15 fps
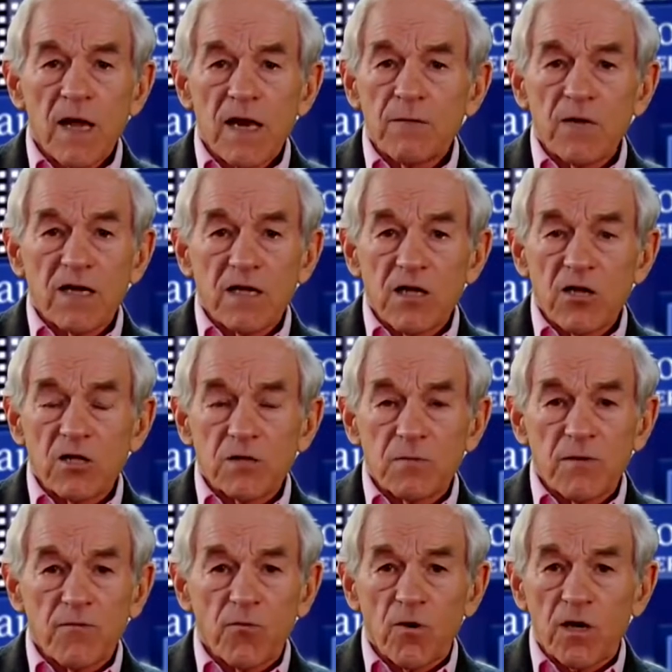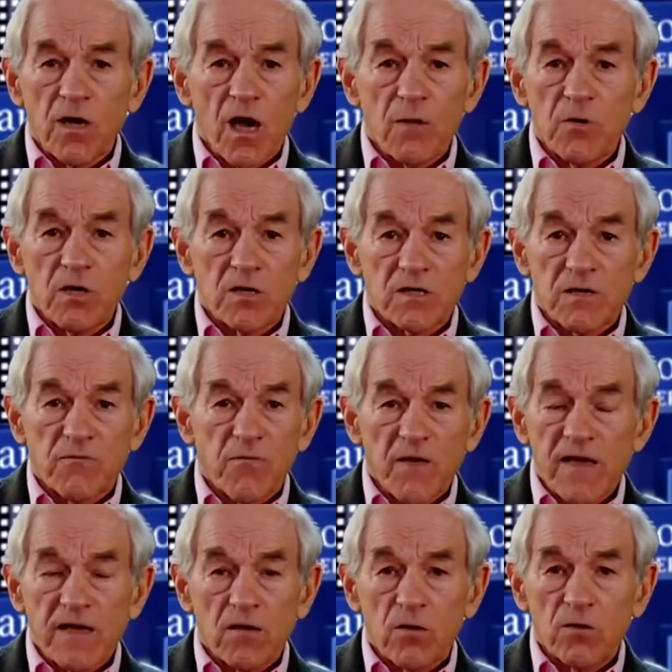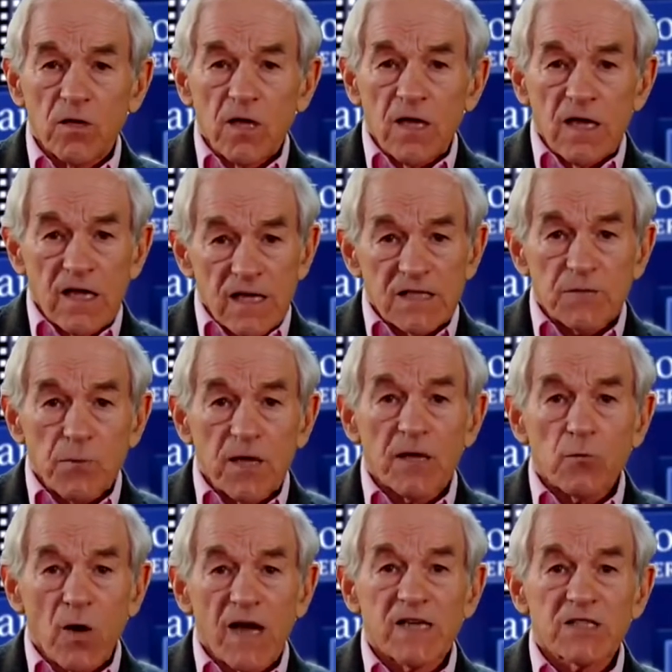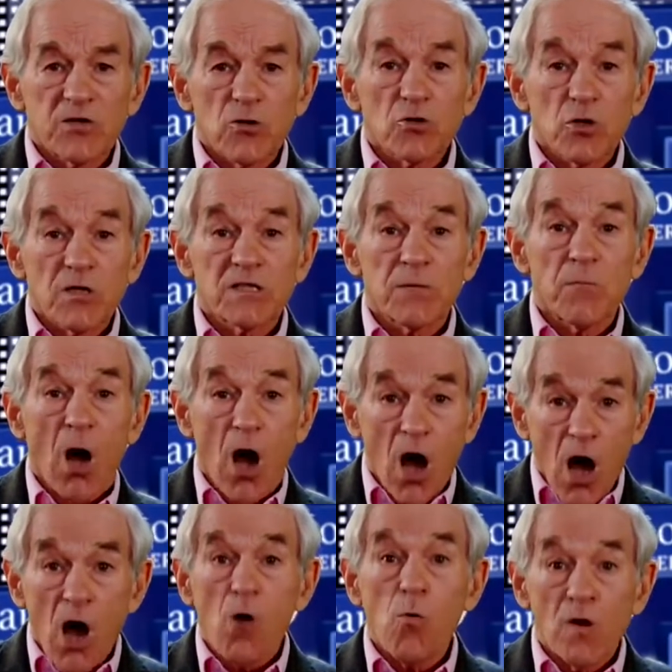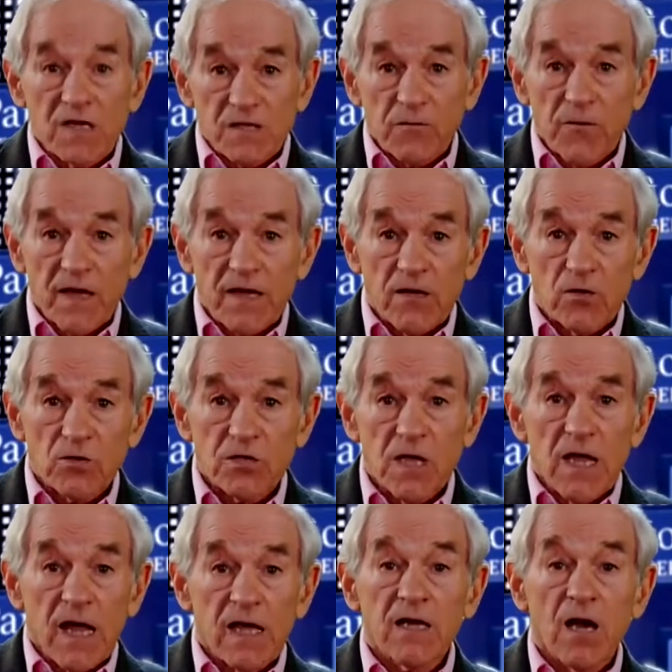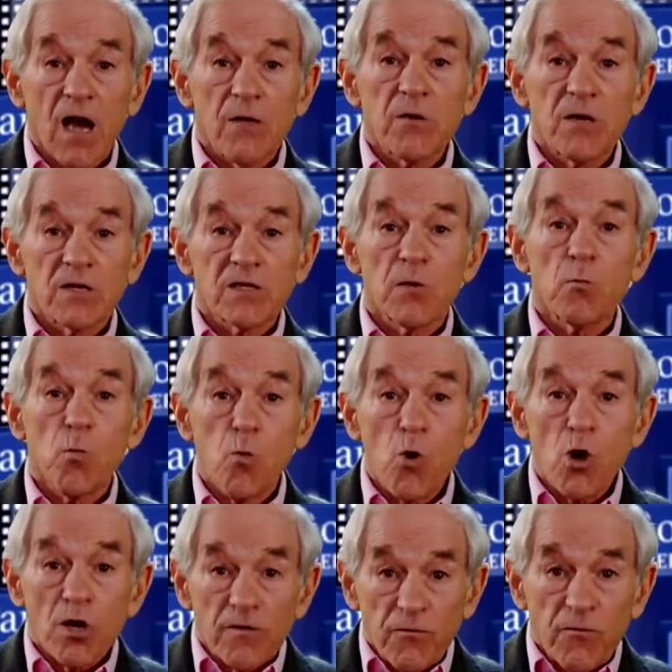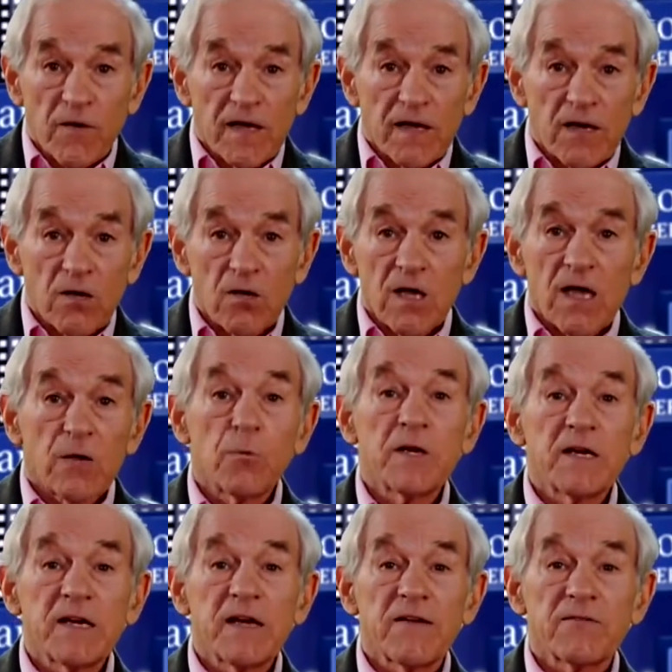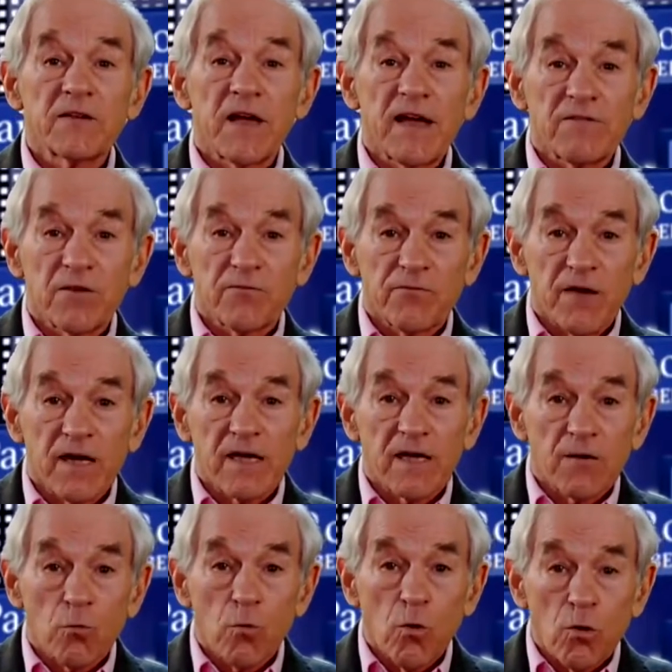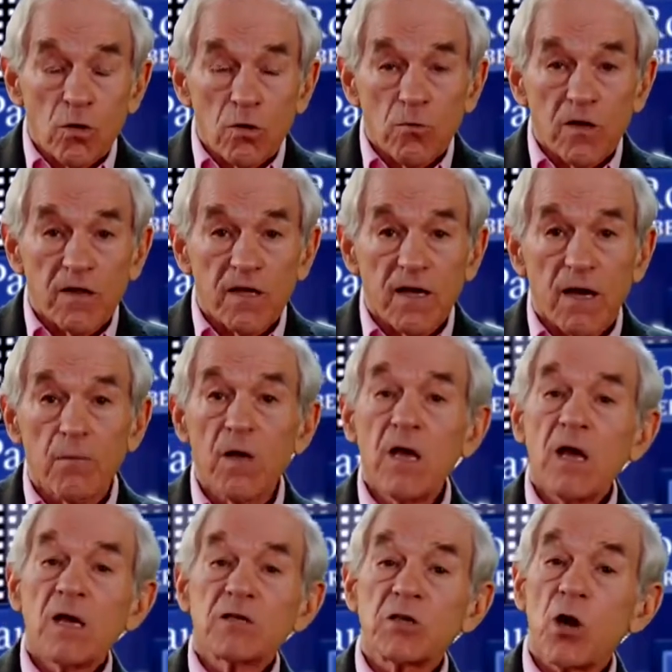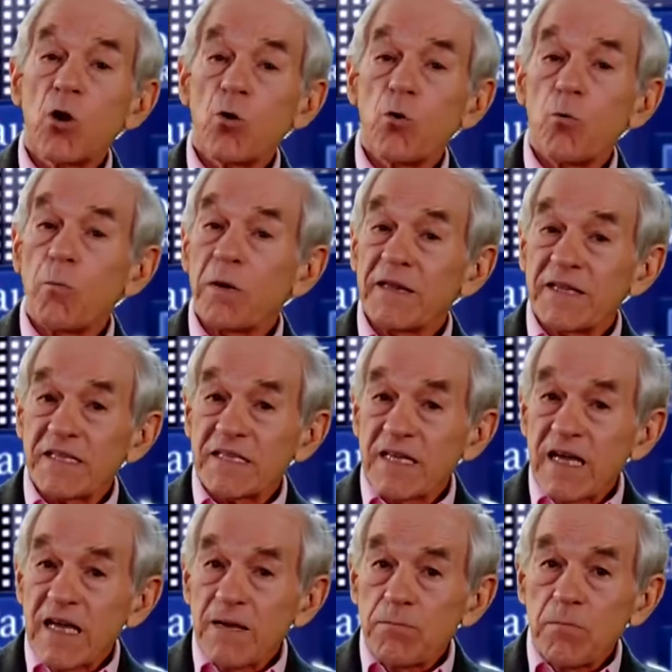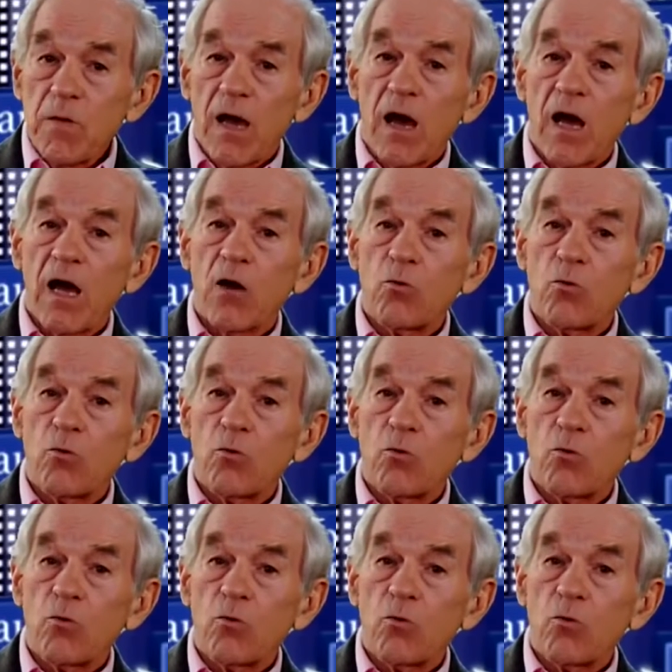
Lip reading: many, many years before communism failed, he explained why socialism always fails and communism would fail, and we didn't have to have a fight and a war with him. So, but the same